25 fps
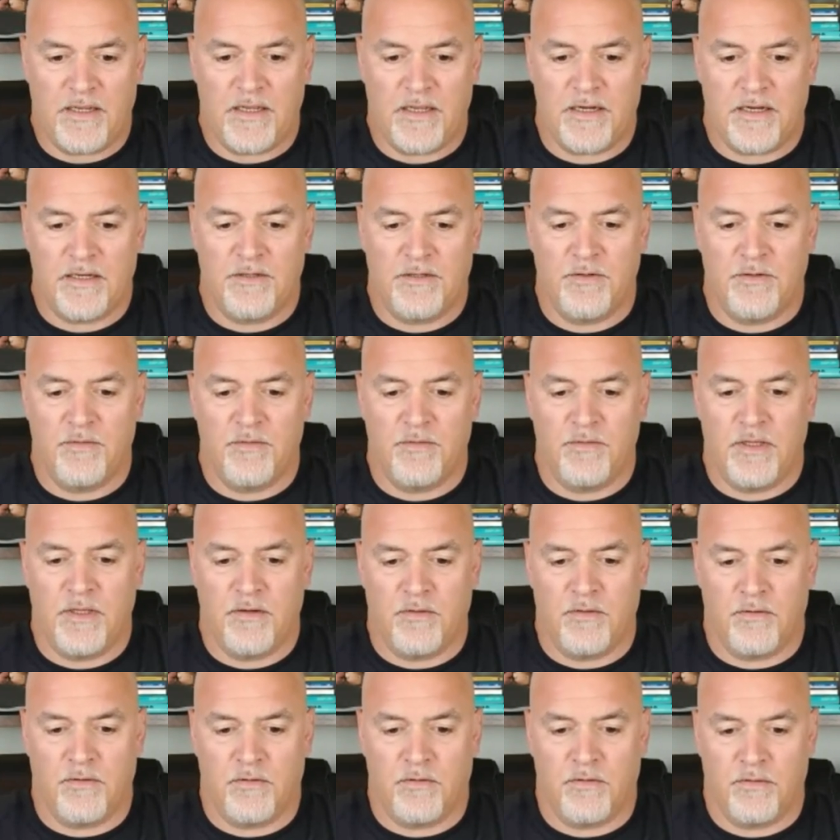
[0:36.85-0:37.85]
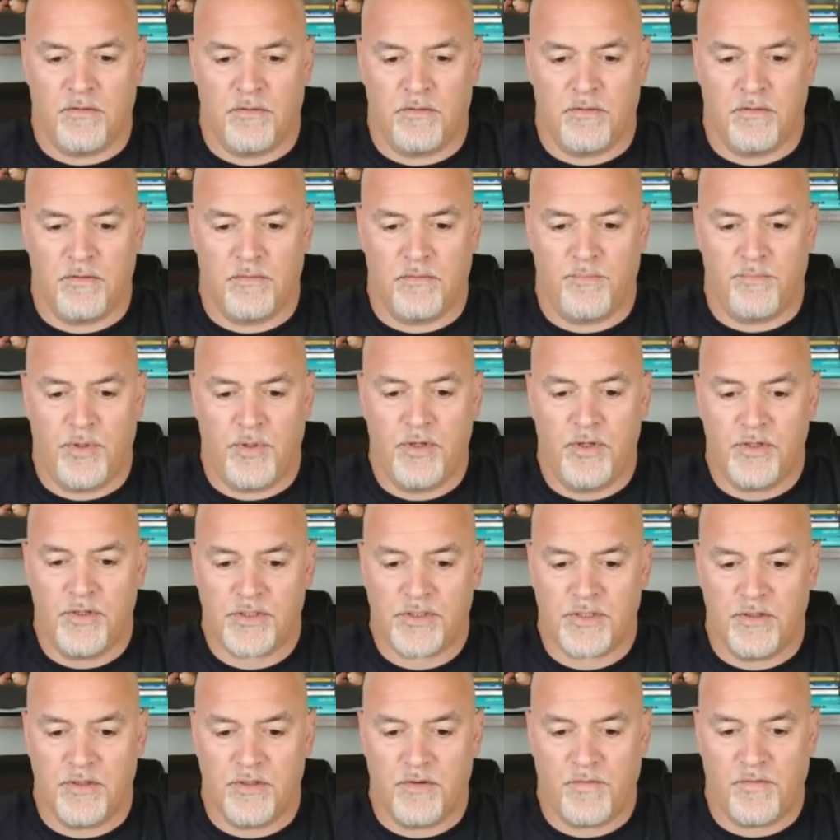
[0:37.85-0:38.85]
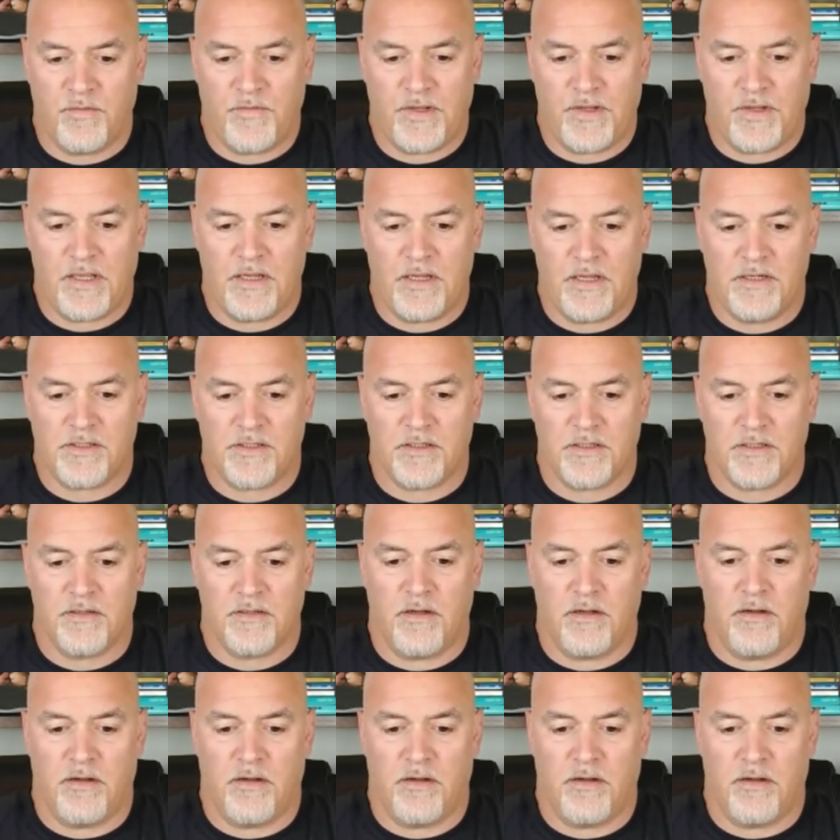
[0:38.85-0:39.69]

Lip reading: got to do the old push notification,